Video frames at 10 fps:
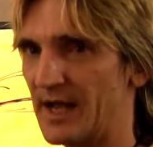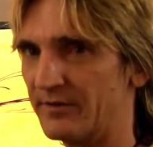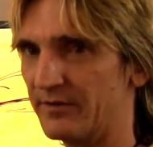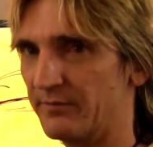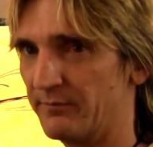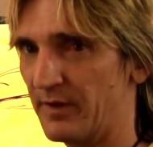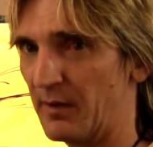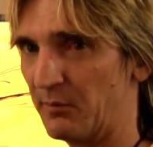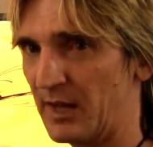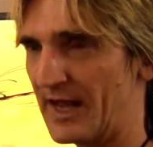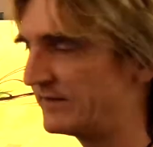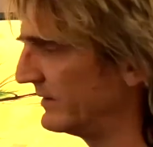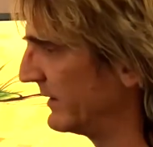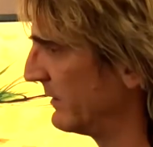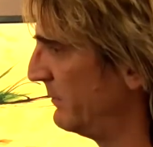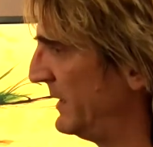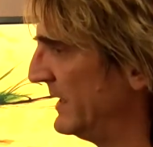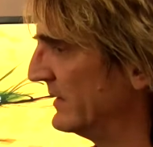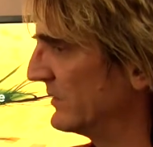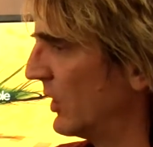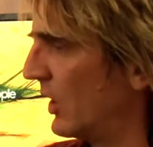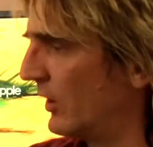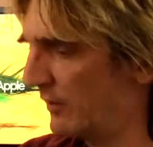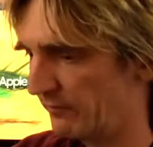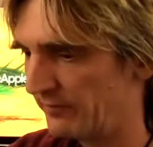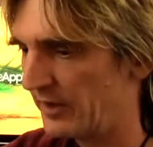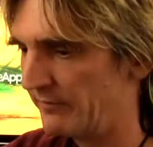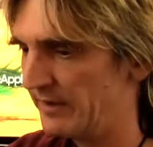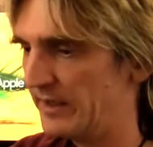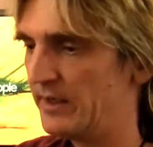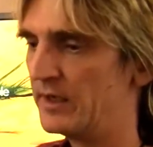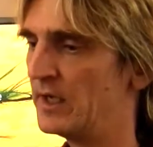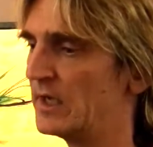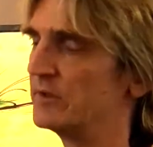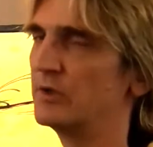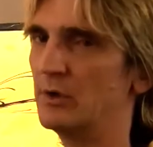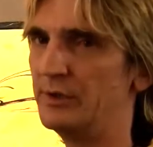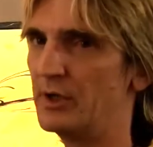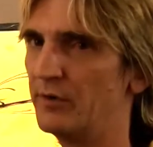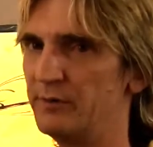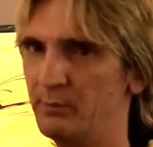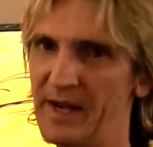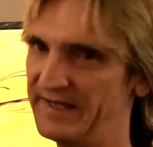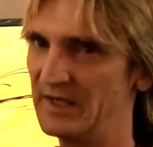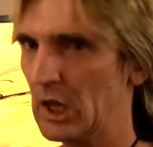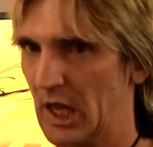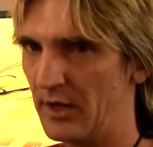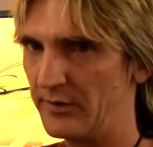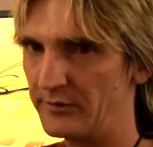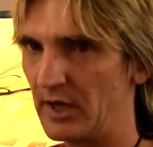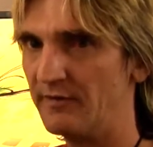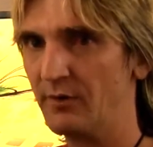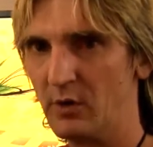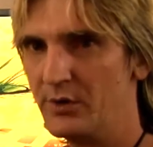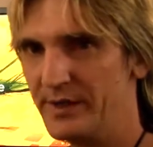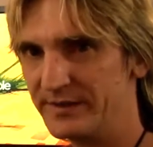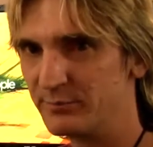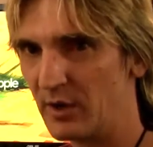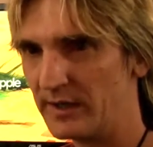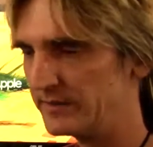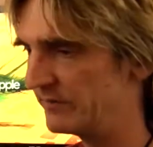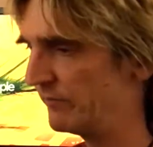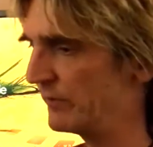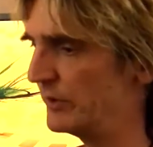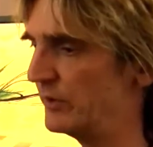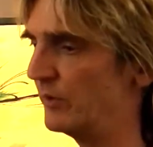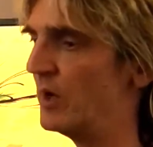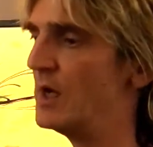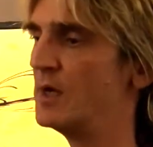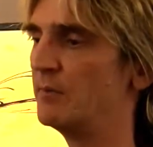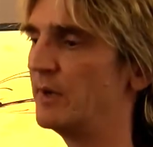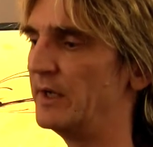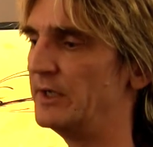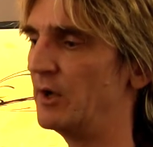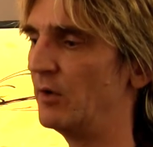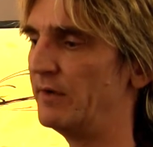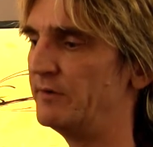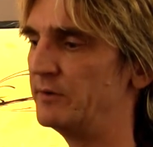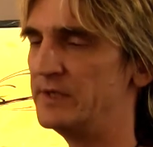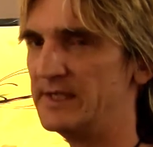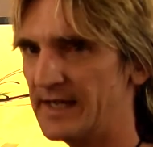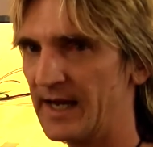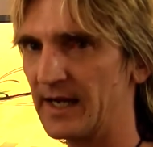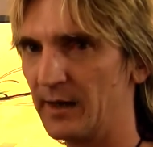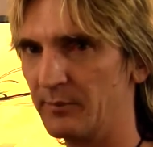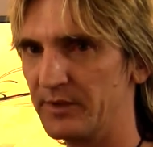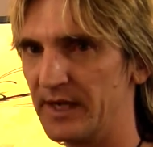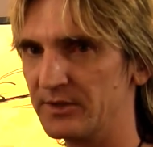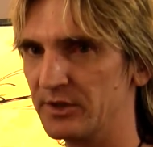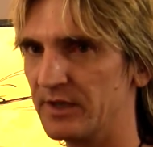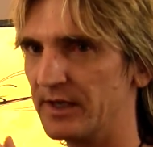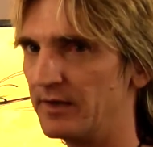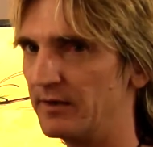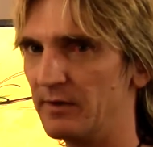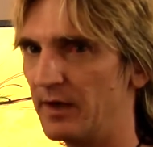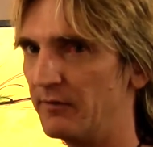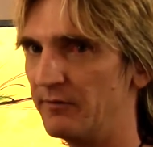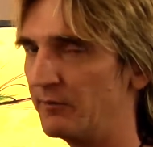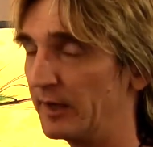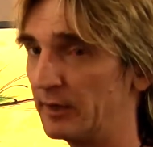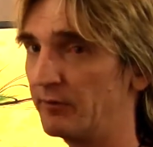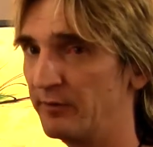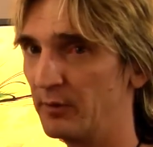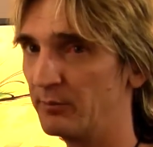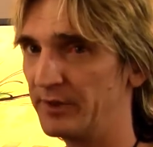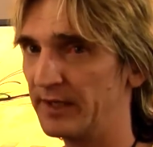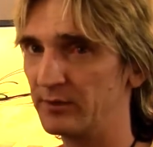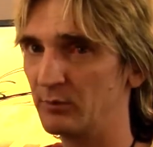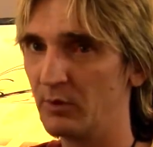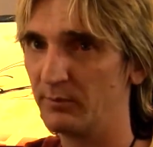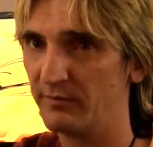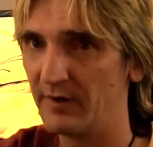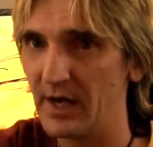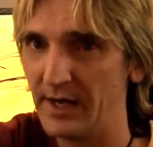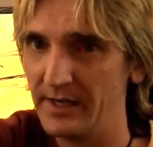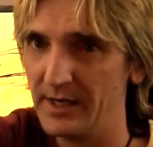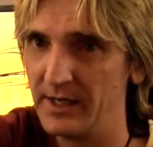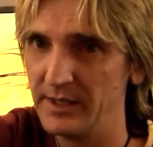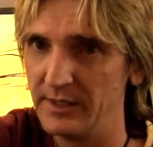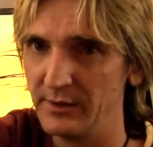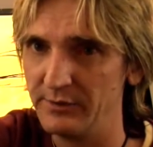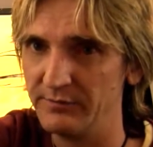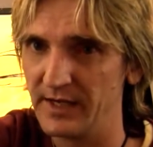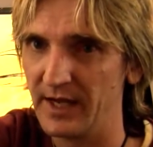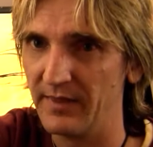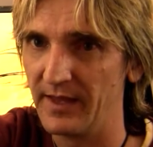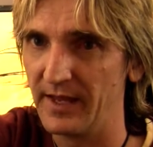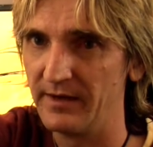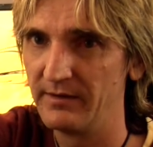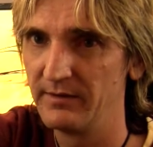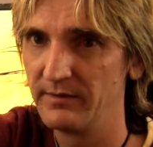has a plastic piece on the front of it. So, if you paint a lot on your iPhone, this probably isn't for you. But, if you need that kind of protection that a regular film protector won't provide, you know, you've got that